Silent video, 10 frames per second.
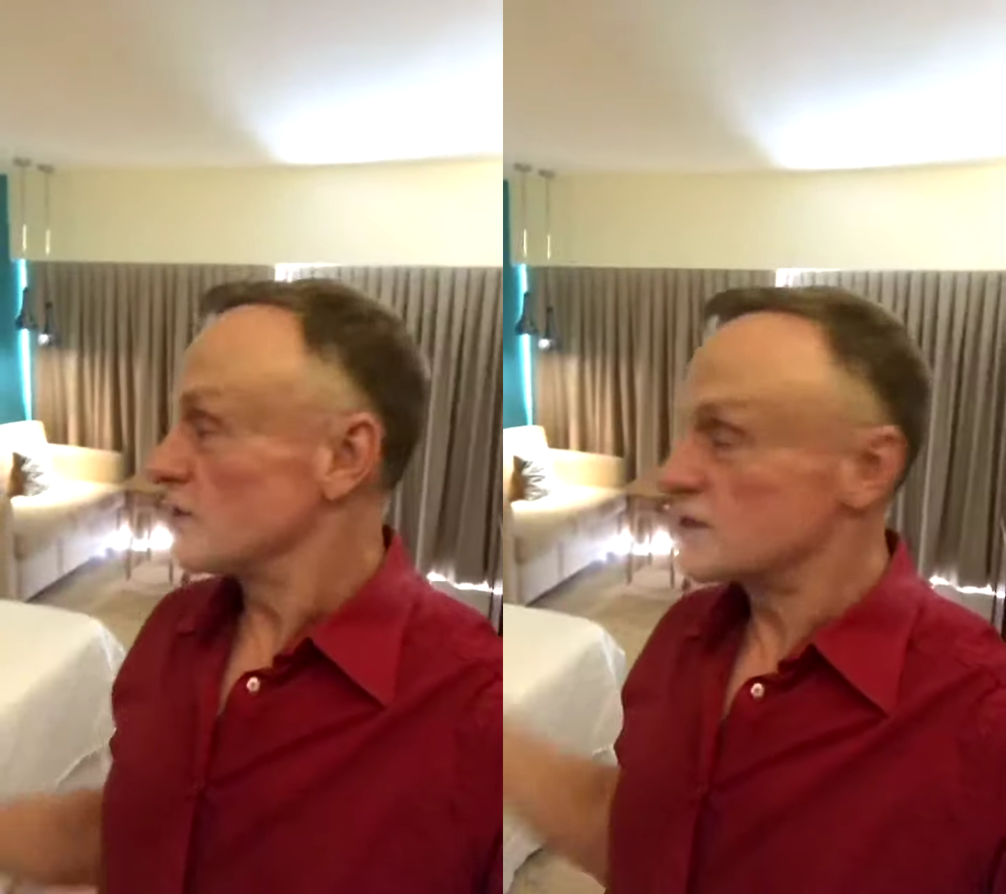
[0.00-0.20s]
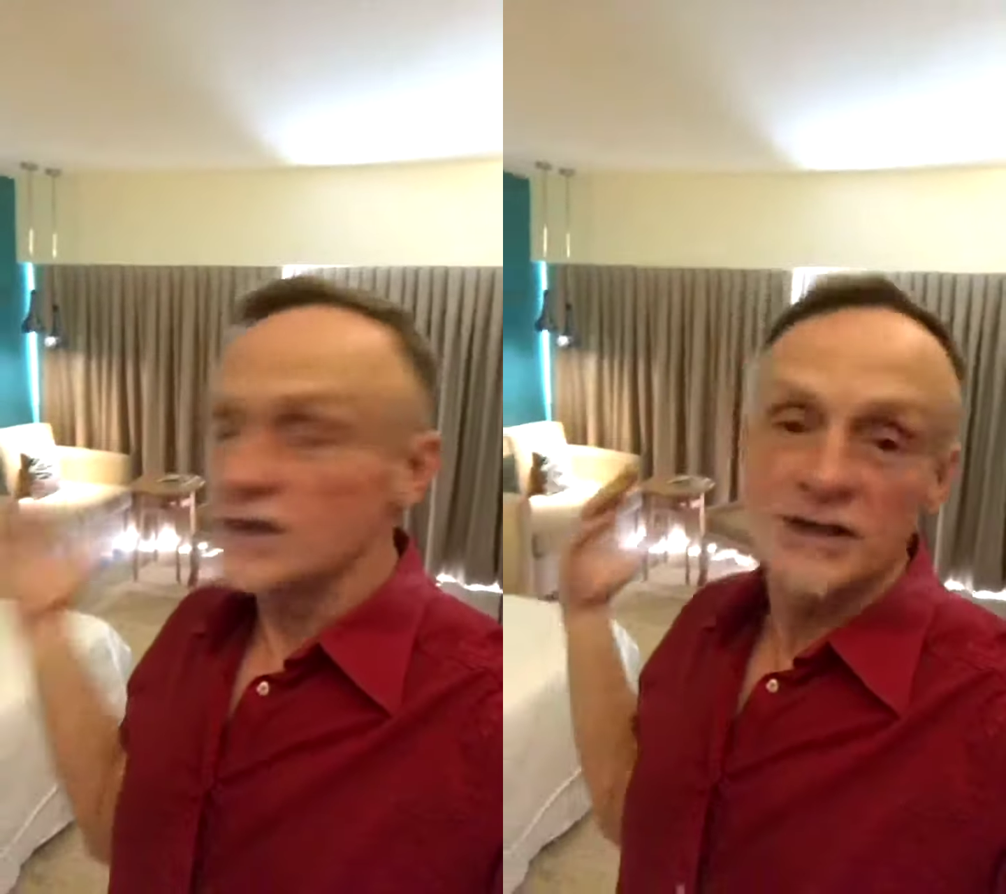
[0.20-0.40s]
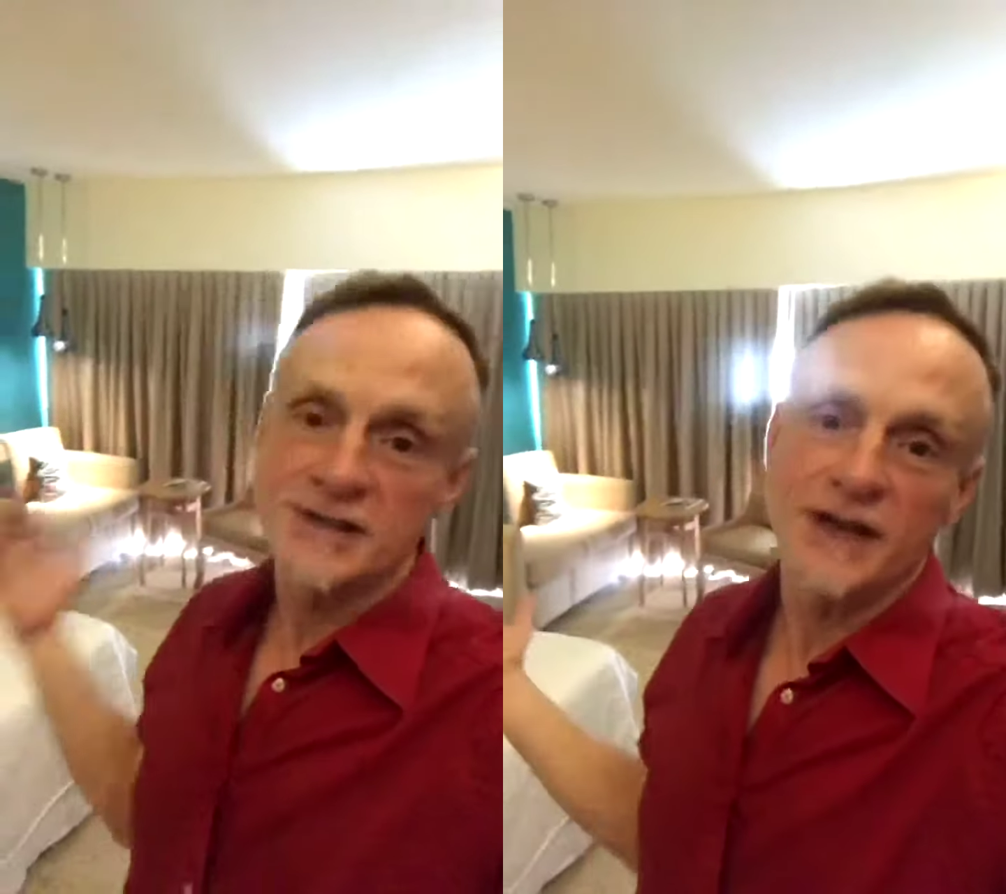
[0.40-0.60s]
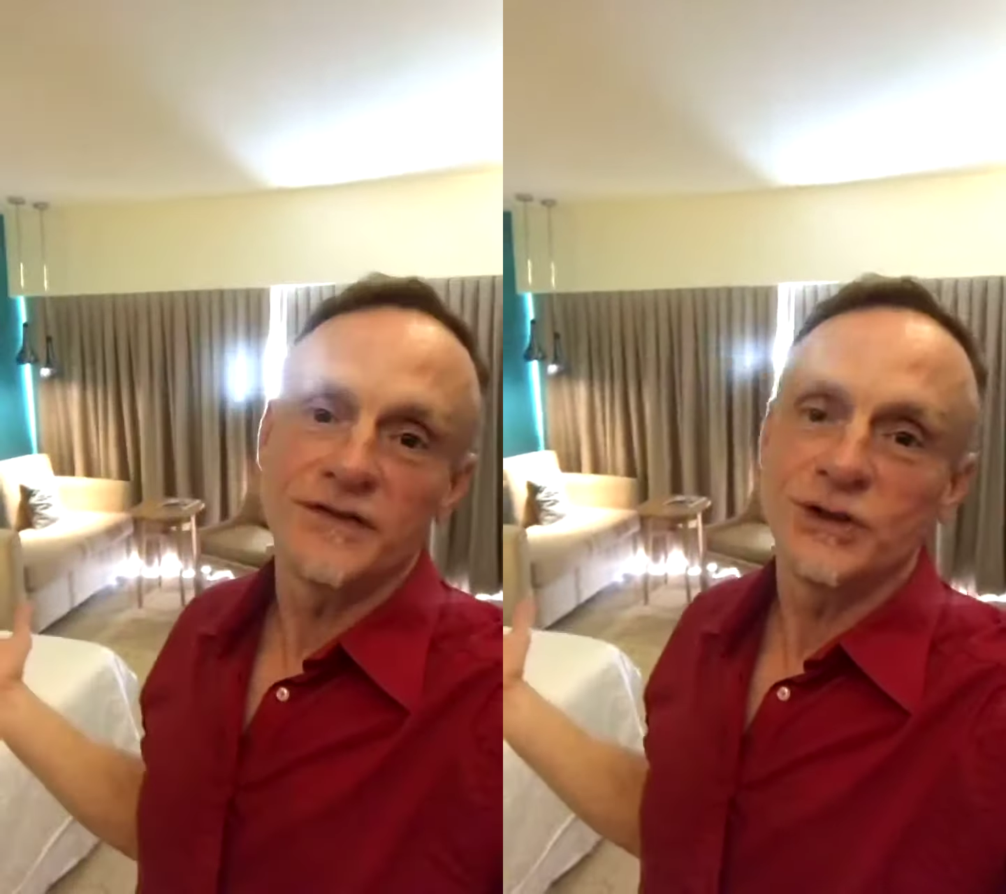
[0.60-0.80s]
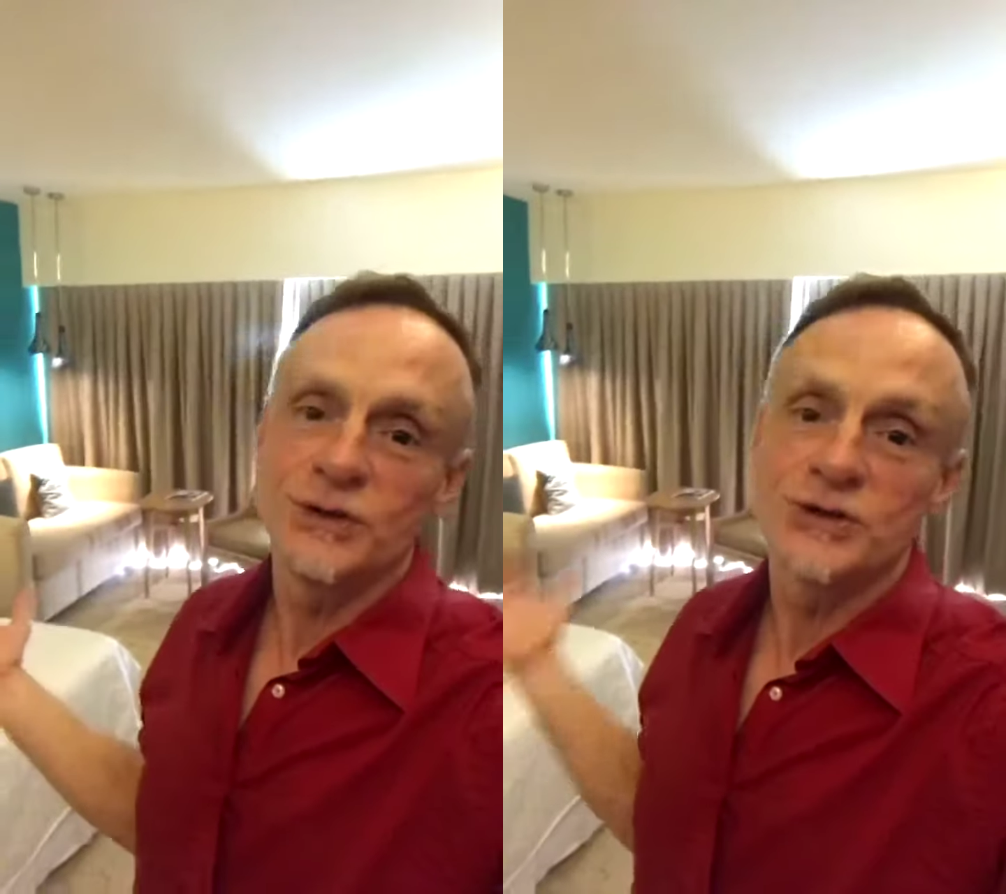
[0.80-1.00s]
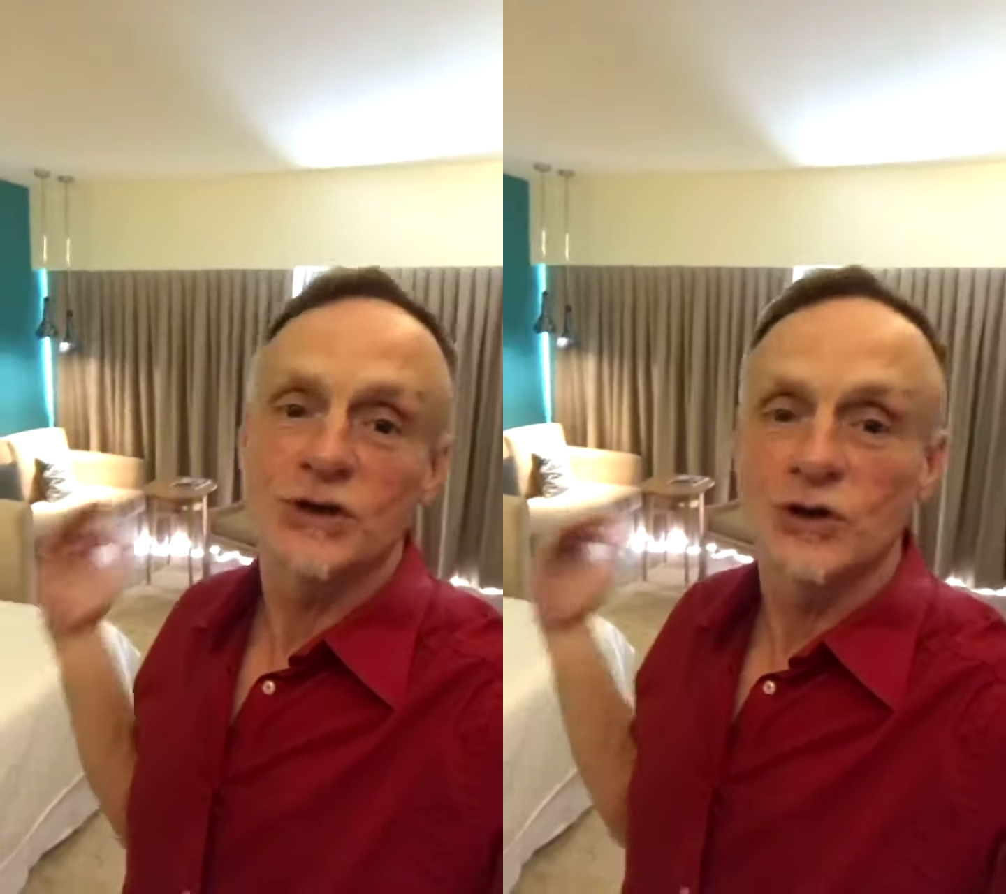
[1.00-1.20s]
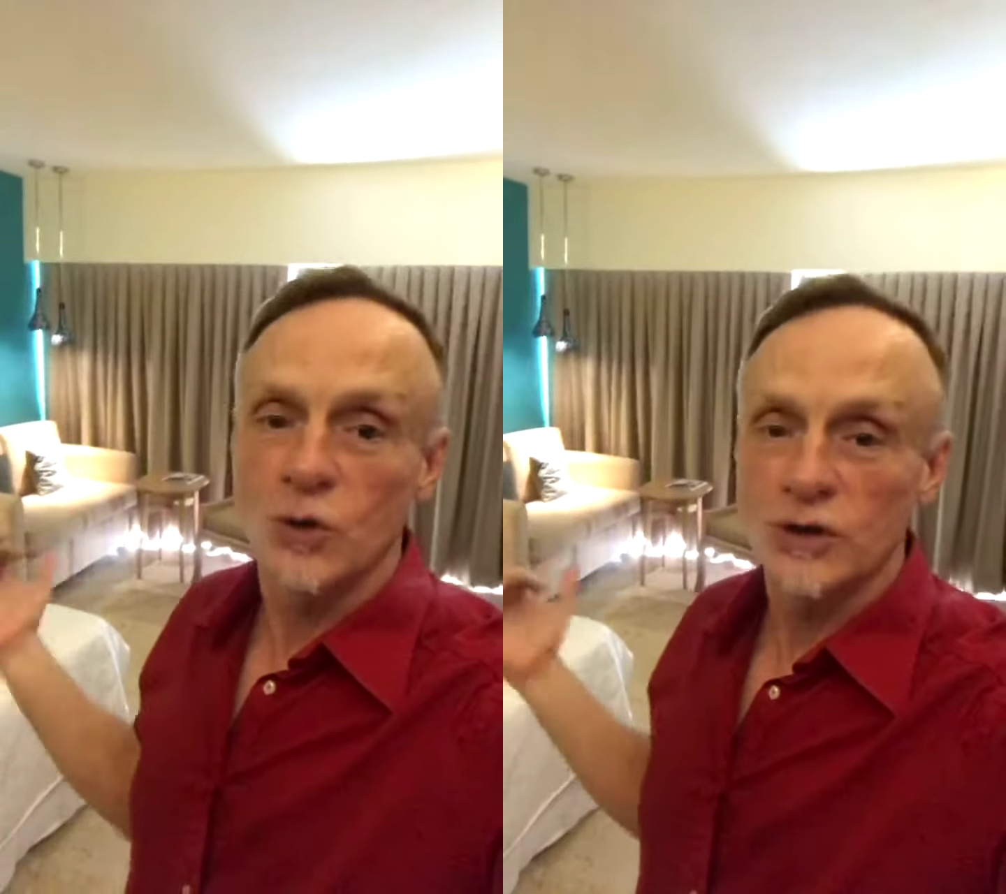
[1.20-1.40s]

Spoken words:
The sunset views are